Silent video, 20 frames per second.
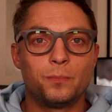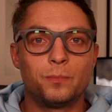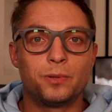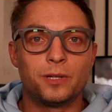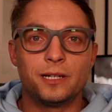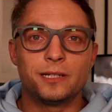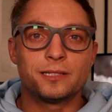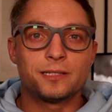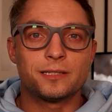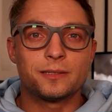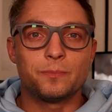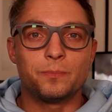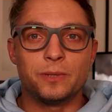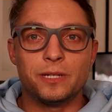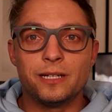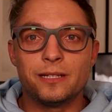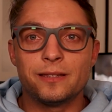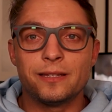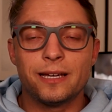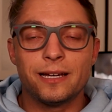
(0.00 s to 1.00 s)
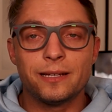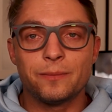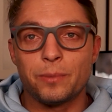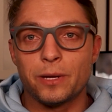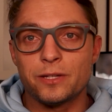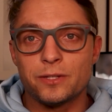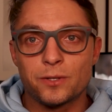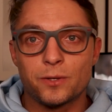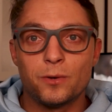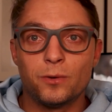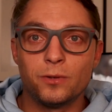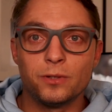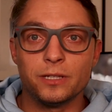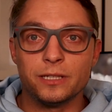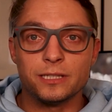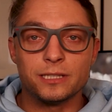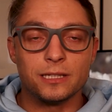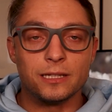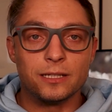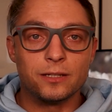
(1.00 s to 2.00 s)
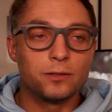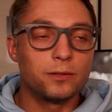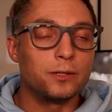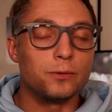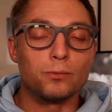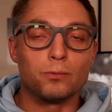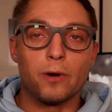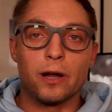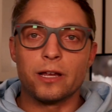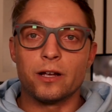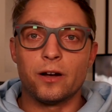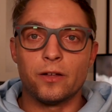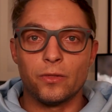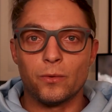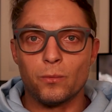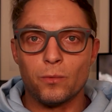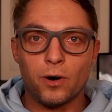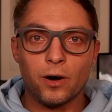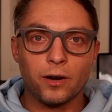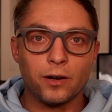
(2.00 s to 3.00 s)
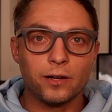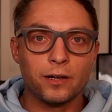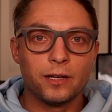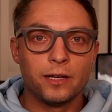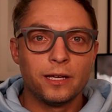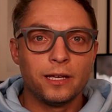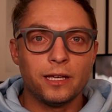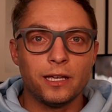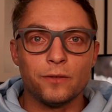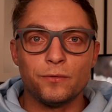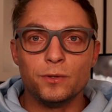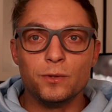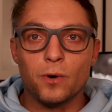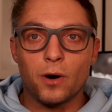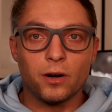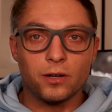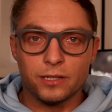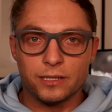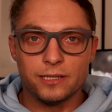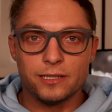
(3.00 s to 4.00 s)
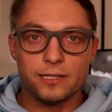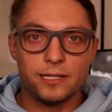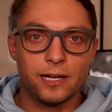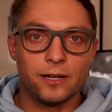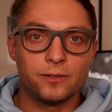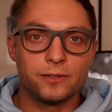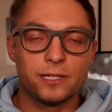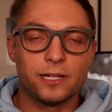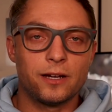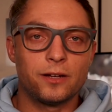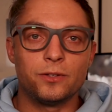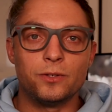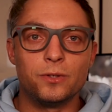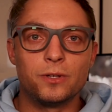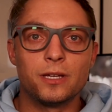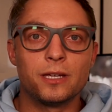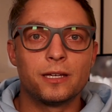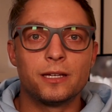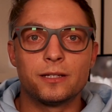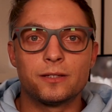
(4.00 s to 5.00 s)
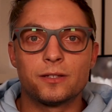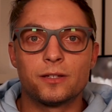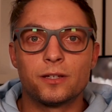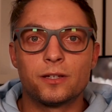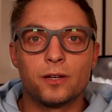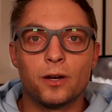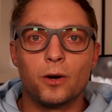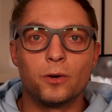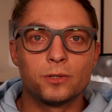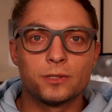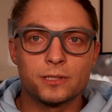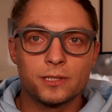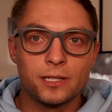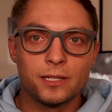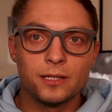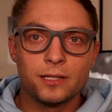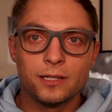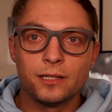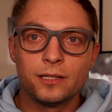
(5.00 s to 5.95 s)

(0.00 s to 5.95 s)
Plus, being that Pensacola is literally right on the water, if you are in downtown, you can get to the coast